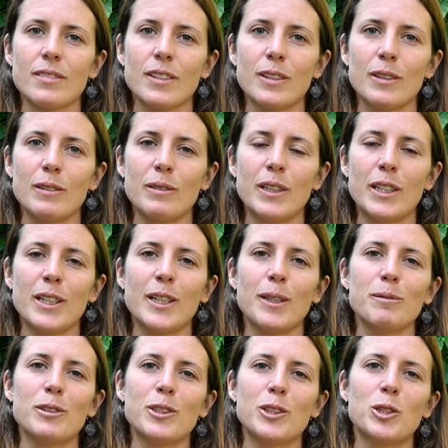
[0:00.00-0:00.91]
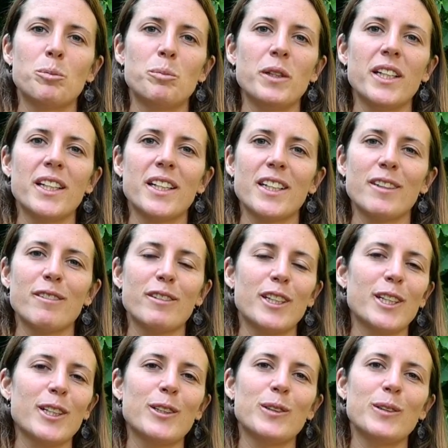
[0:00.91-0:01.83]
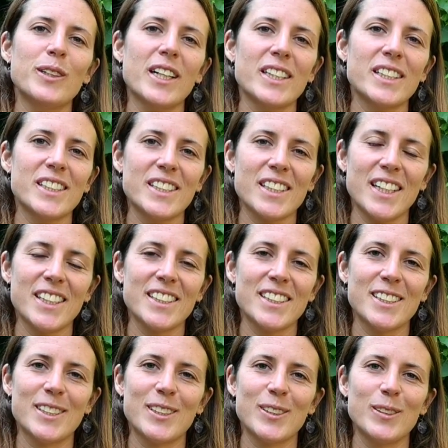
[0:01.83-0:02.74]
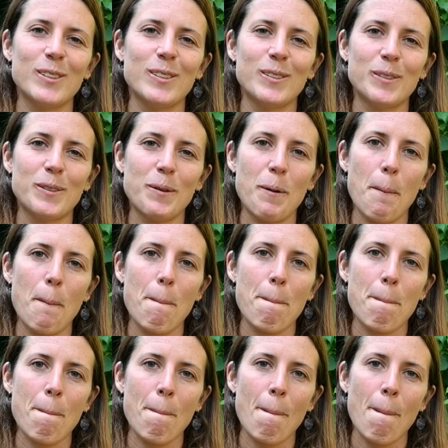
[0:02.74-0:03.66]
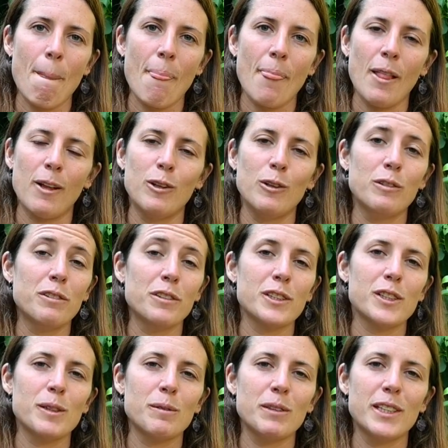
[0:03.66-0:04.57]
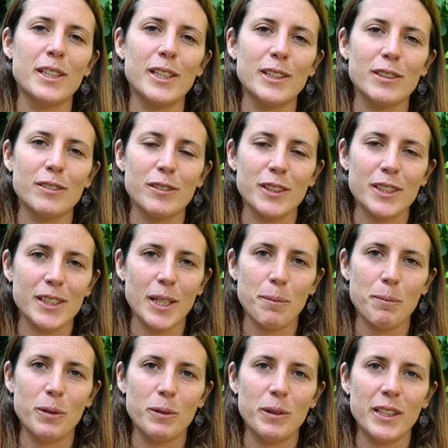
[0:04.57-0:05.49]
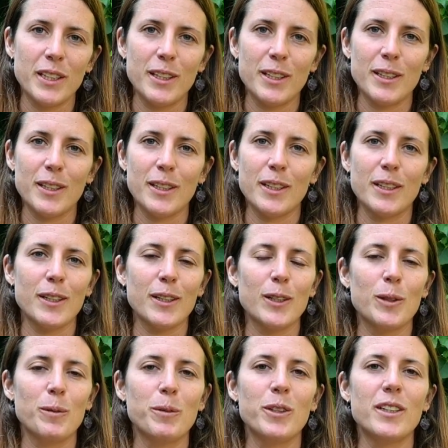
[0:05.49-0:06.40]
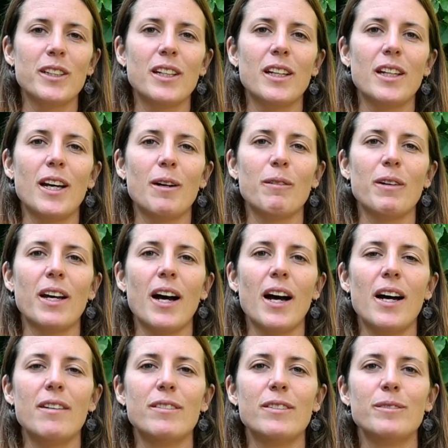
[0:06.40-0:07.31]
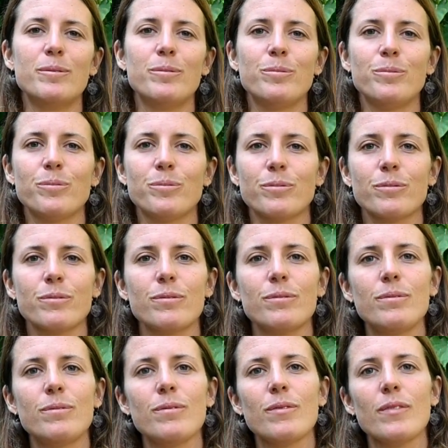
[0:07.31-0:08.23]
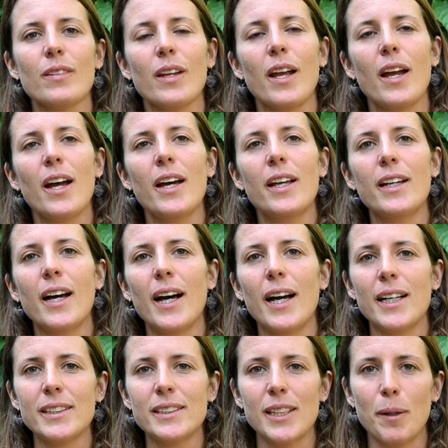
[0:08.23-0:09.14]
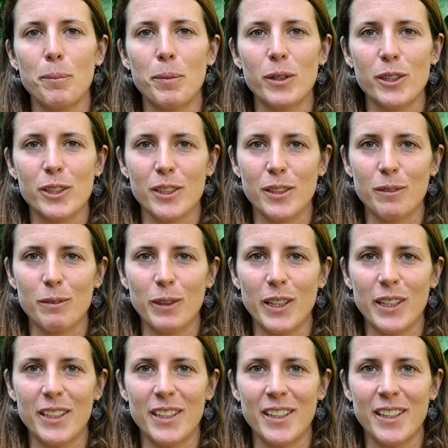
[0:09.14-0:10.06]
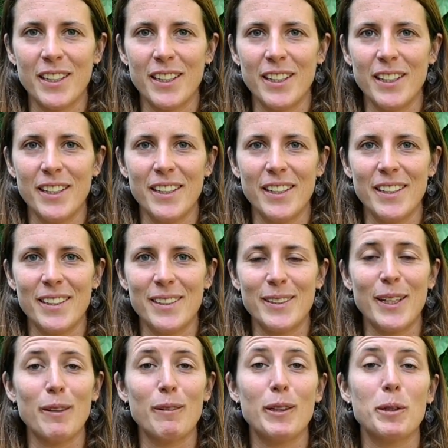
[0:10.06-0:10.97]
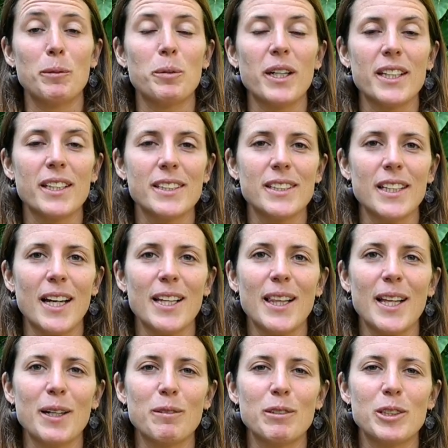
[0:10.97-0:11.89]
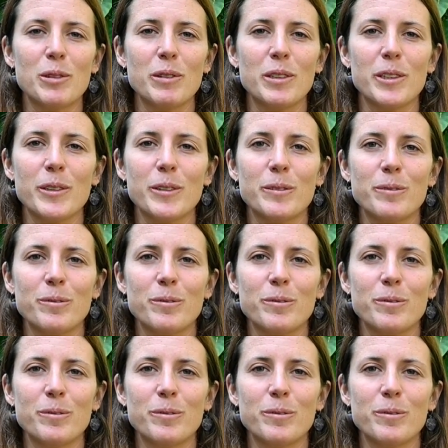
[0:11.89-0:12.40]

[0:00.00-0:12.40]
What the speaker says: When it comes to speaking, a very cool exercise is to look for someone else, for example, within the community that we have, and ask that person whether they want to practice light language with you.